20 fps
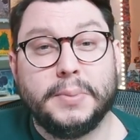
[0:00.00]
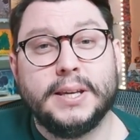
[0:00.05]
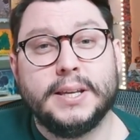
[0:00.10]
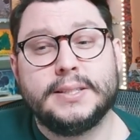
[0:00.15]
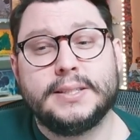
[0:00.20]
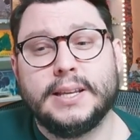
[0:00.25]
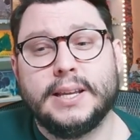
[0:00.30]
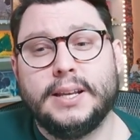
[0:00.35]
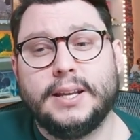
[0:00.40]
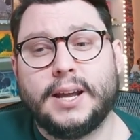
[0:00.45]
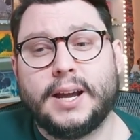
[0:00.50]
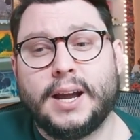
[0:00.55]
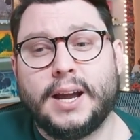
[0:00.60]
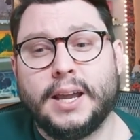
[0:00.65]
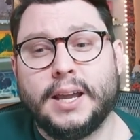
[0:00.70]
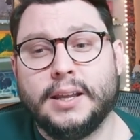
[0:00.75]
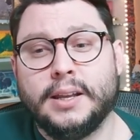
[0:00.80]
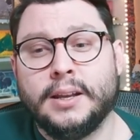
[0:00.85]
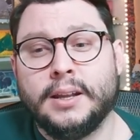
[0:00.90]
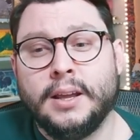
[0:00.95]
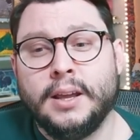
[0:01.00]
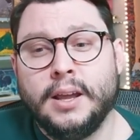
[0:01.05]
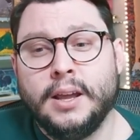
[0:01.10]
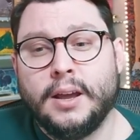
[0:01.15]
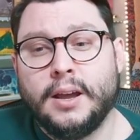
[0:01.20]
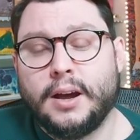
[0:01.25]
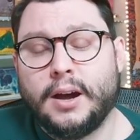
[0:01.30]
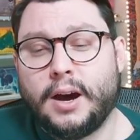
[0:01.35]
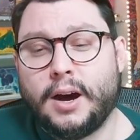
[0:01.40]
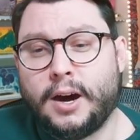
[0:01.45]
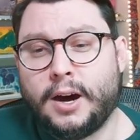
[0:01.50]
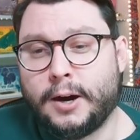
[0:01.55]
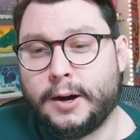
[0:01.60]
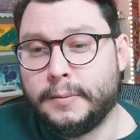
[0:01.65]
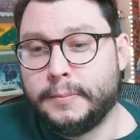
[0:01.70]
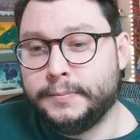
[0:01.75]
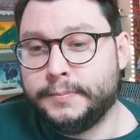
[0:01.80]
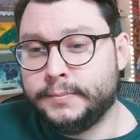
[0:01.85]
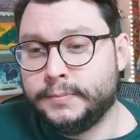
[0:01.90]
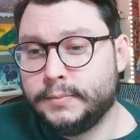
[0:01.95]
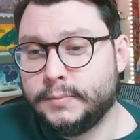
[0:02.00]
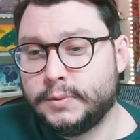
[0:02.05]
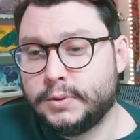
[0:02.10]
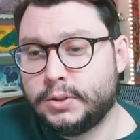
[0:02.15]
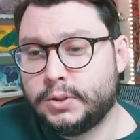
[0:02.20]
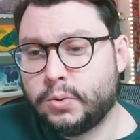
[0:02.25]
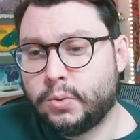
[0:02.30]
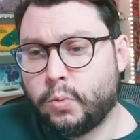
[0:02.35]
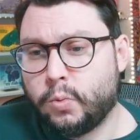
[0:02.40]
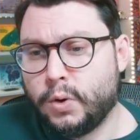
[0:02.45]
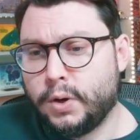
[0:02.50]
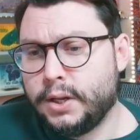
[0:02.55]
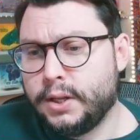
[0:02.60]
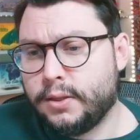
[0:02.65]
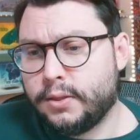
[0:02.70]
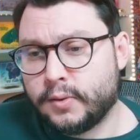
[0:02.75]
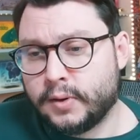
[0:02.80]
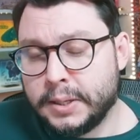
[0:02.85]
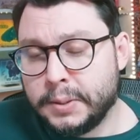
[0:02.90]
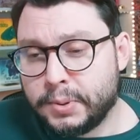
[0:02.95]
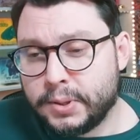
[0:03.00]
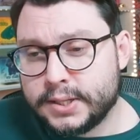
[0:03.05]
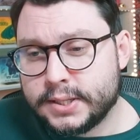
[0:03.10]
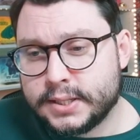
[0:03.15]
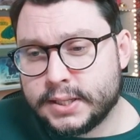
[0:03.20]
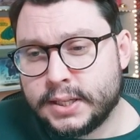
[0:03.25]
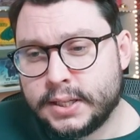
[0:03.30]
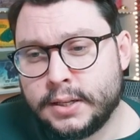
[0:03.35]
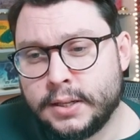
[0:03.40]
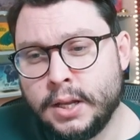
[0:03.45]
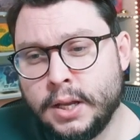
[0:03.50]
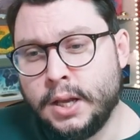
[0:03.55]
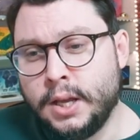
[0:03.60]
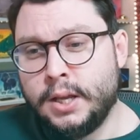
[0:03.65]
PSA 9 23%.